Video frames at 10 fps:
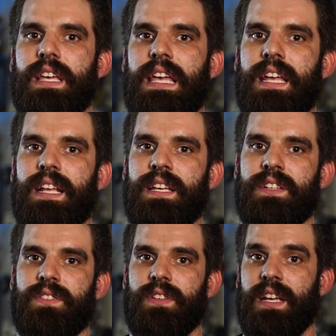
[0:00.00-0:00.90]
it
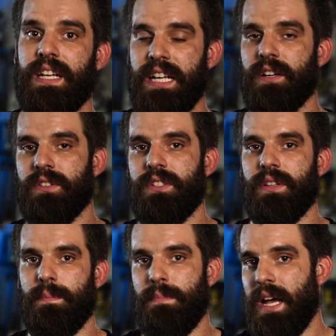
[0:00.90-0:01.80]
is adhered to
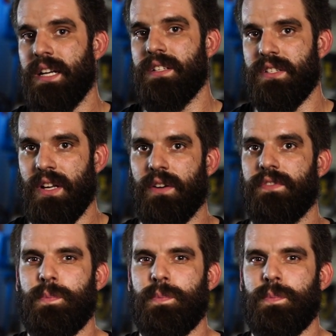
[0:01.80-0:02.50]
the bed itself.